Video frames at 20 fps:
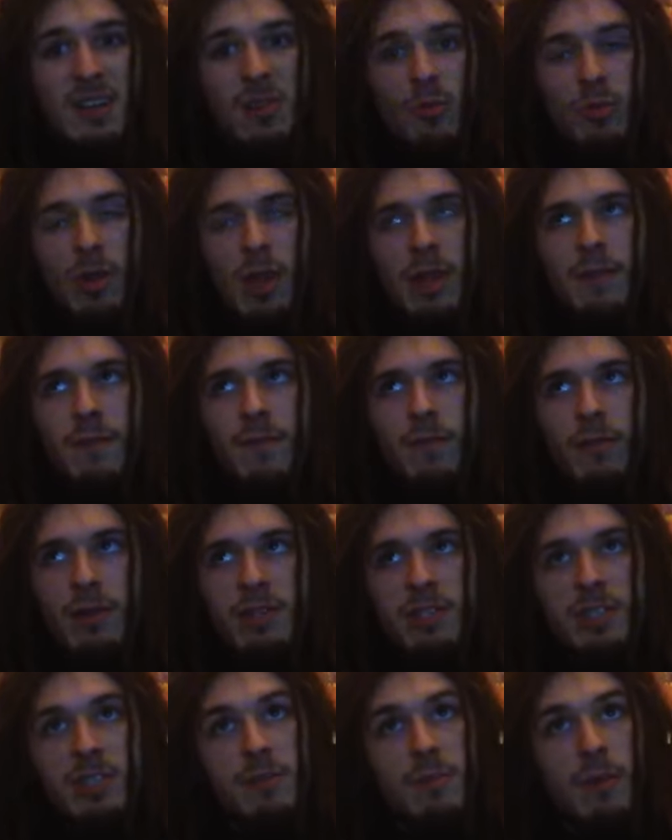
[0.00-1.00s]
not the
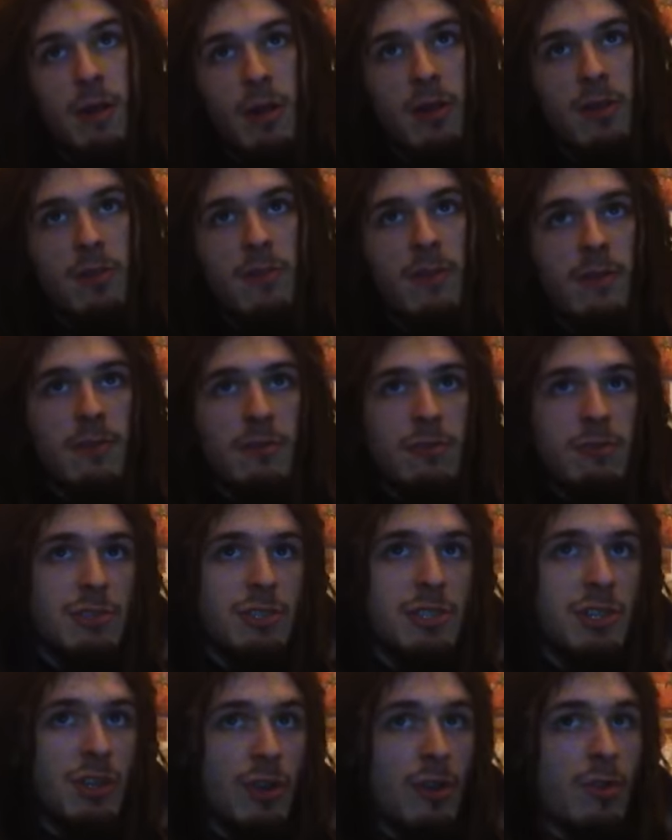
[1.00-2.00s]
French, the American
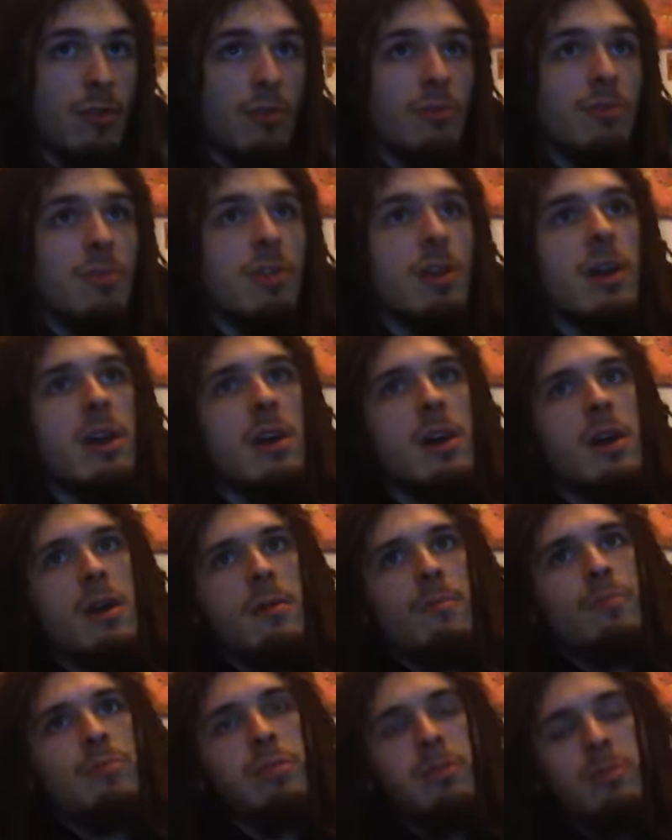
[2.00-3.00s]
Revolution occurred,
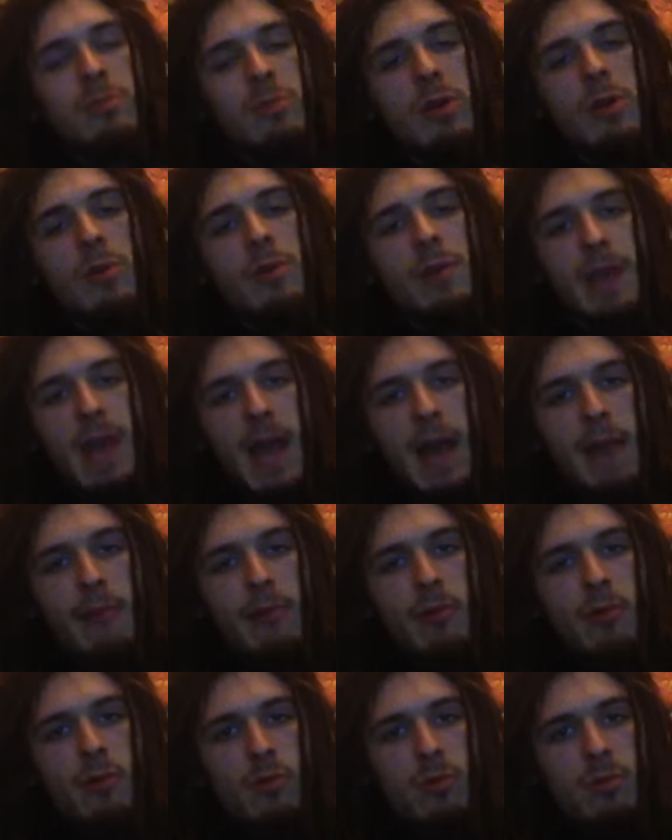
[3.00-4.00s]
Pluto in
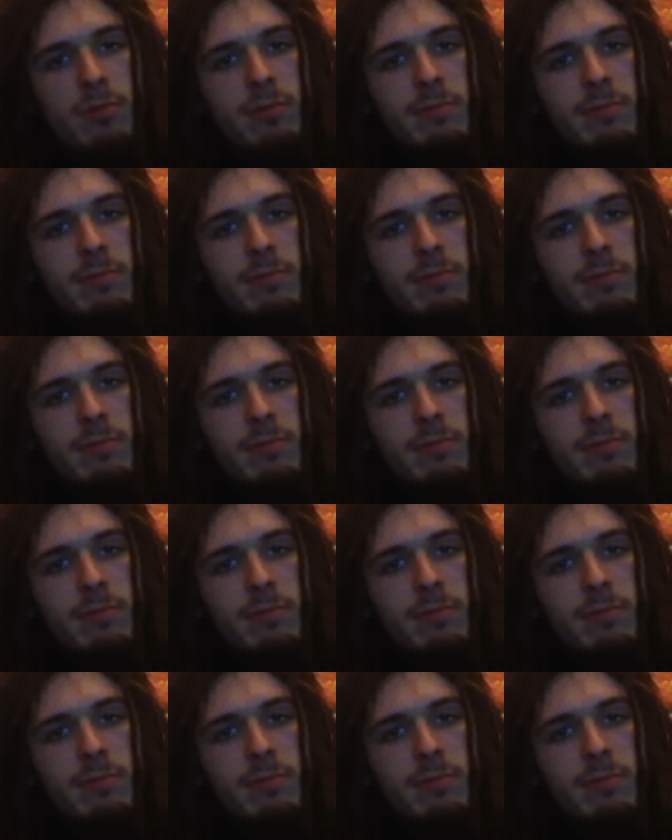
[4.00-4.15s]
Capricorn.